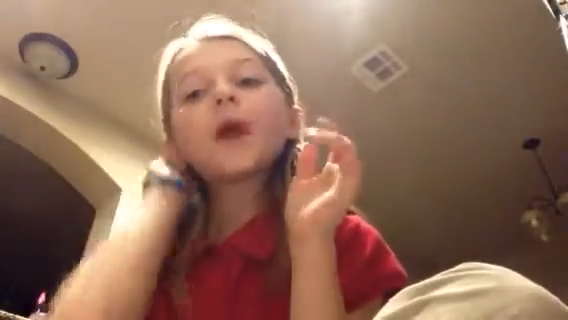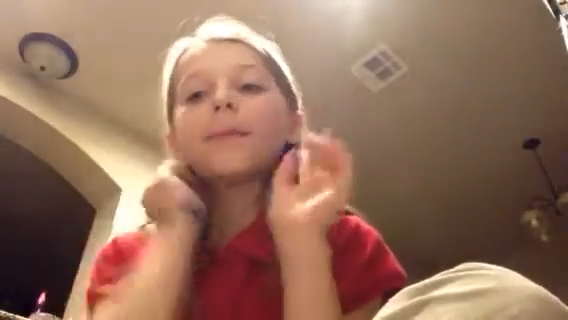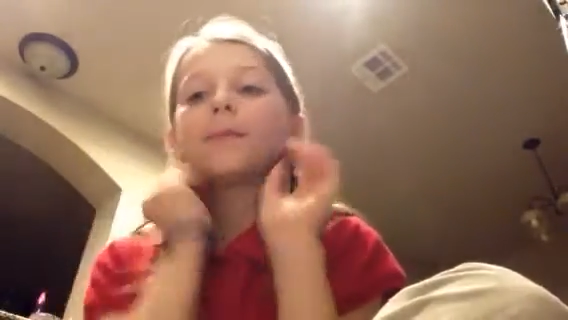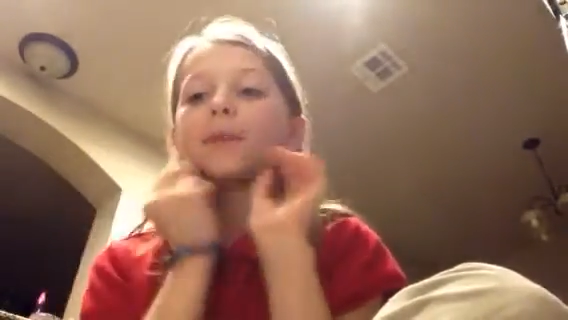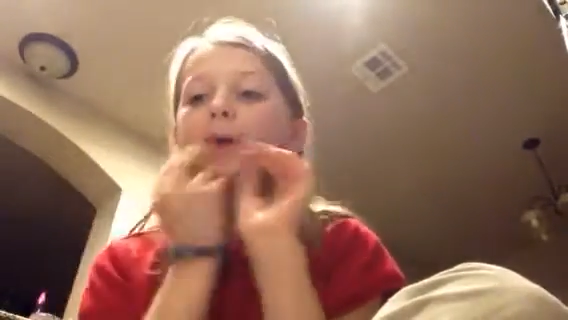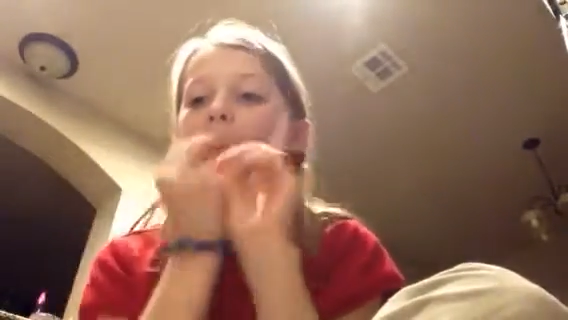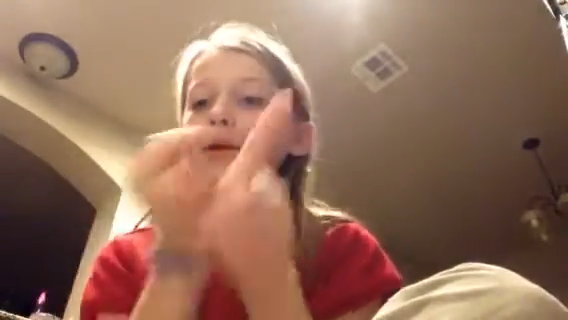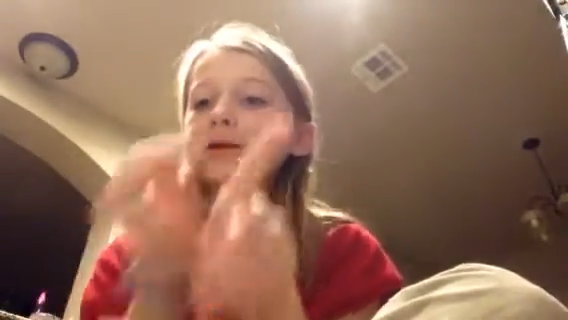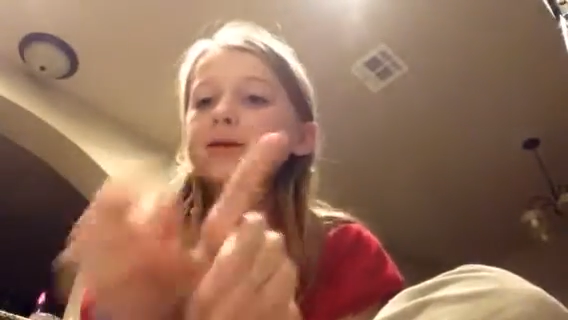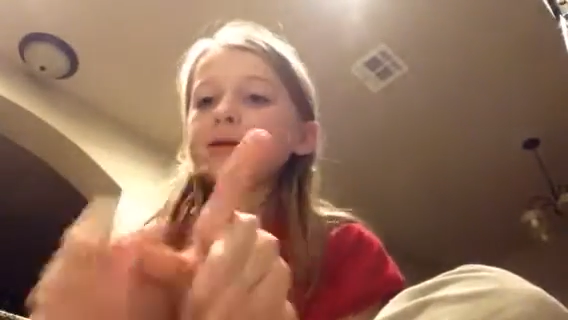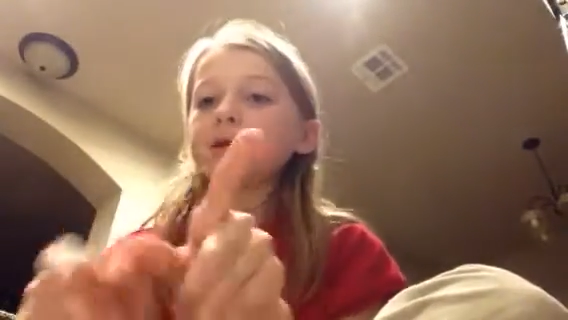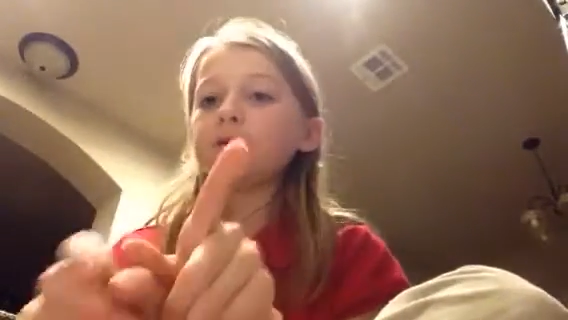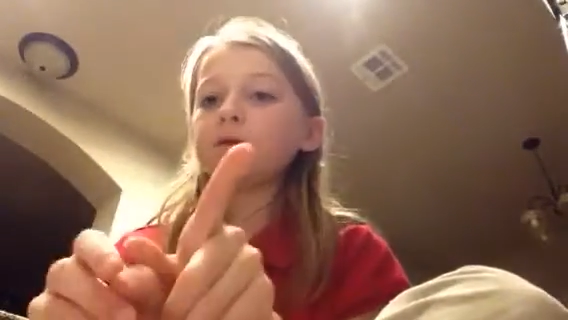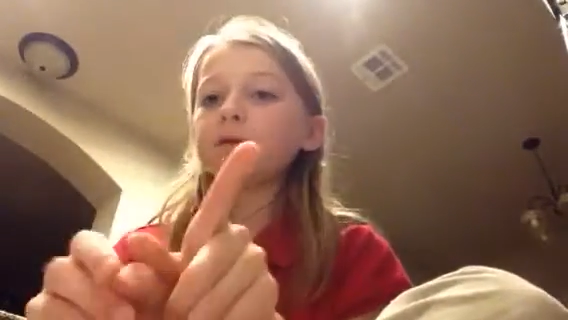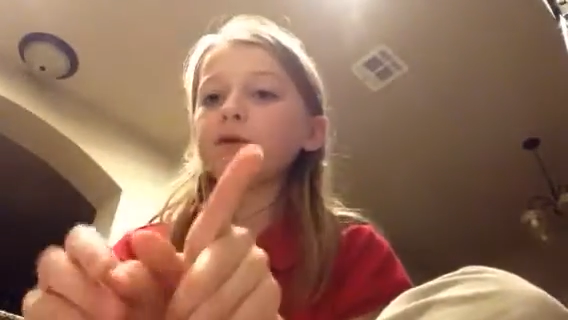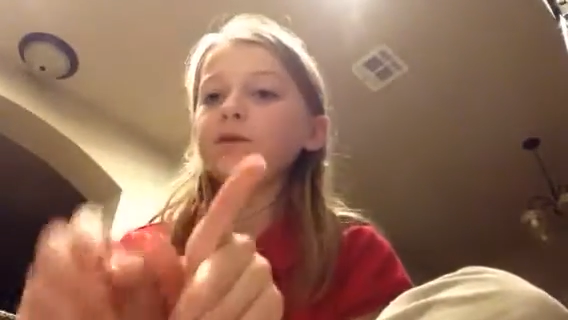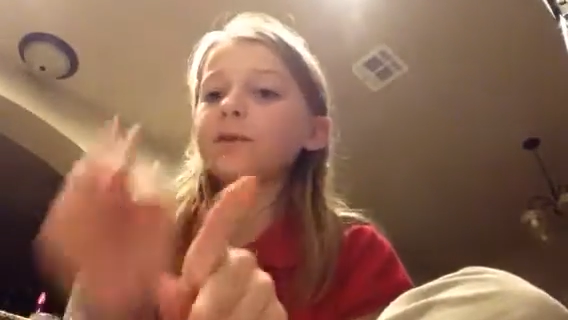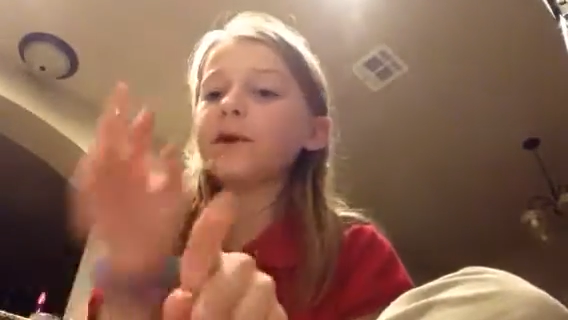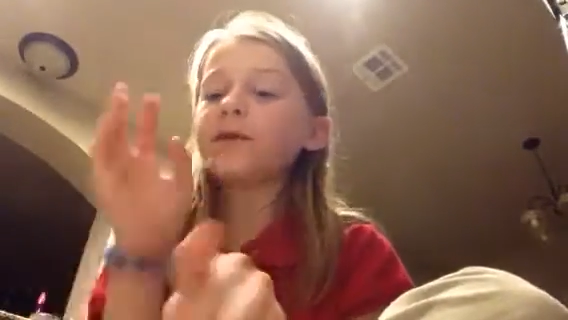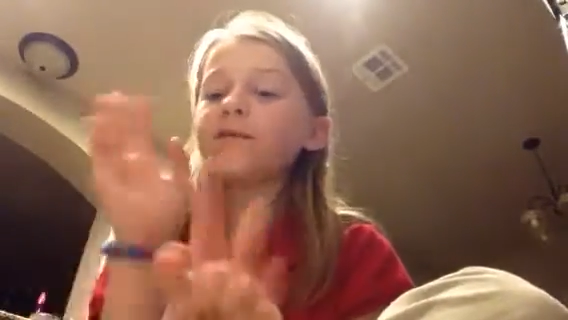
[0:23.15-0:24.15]
I'm not gonna tell
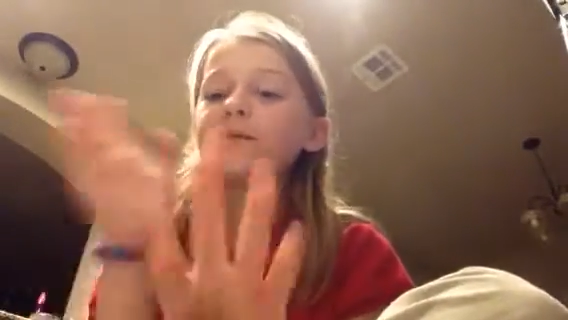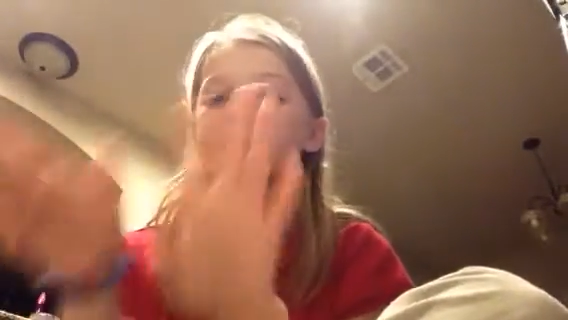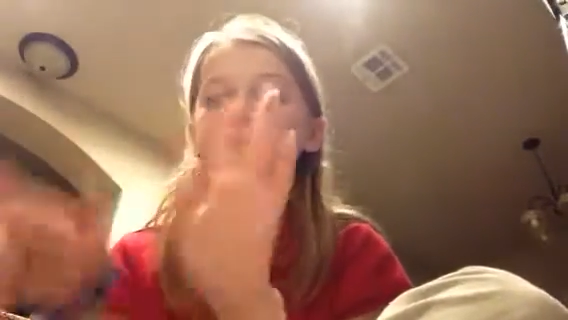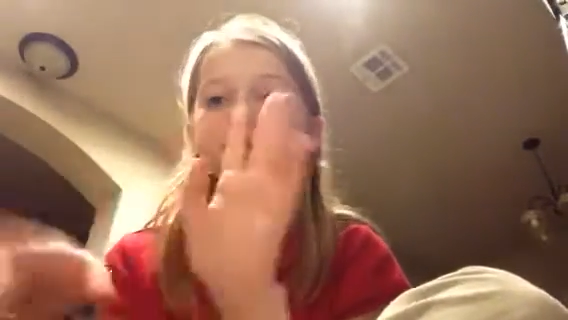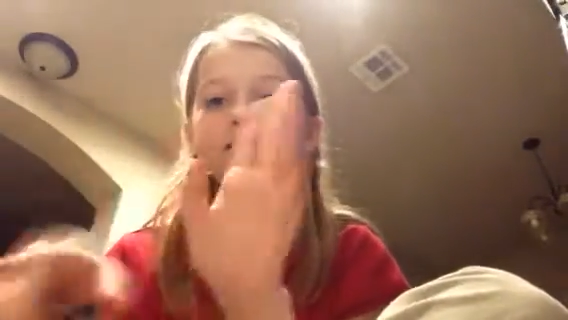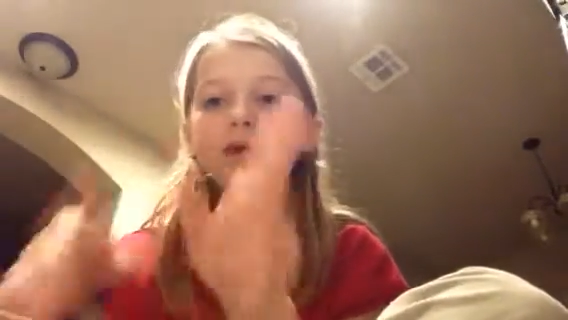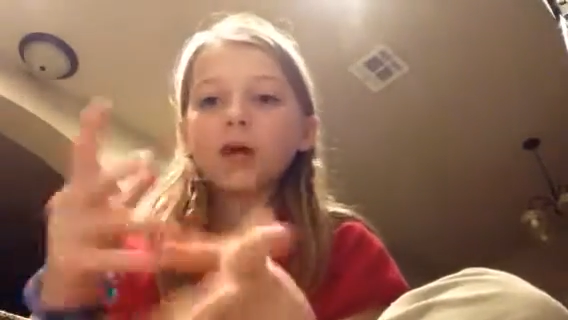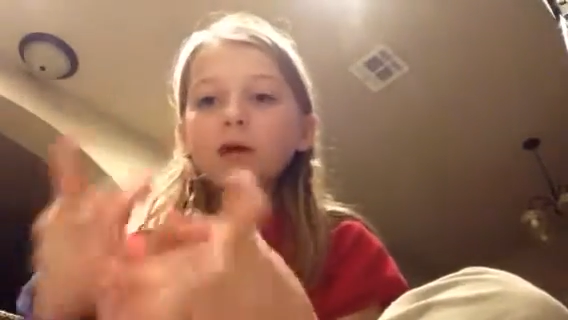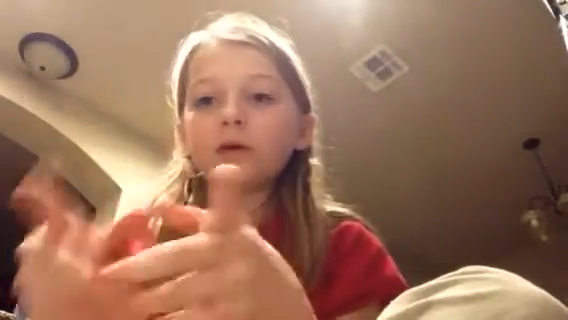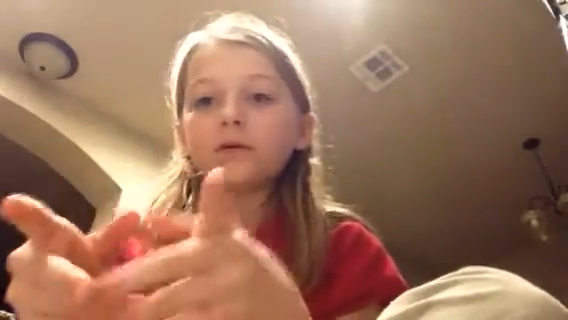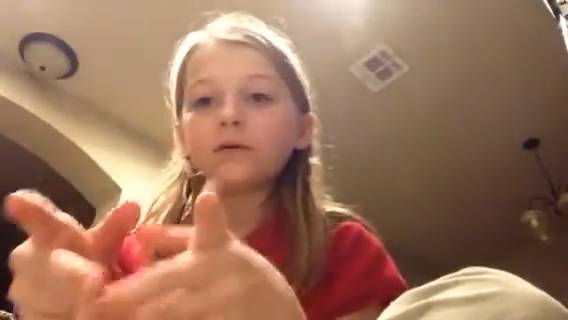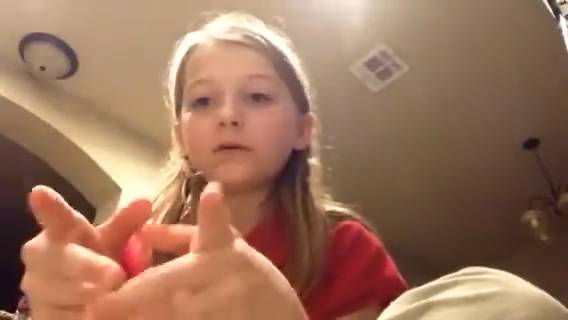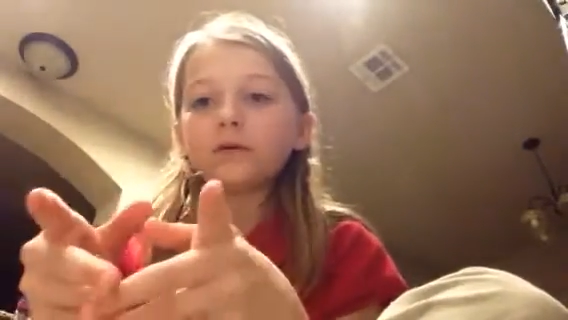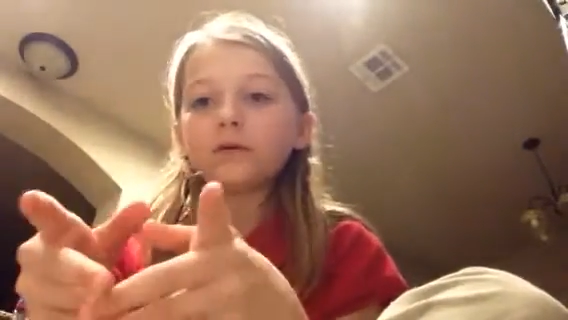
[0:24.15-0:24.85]
you my friends yet.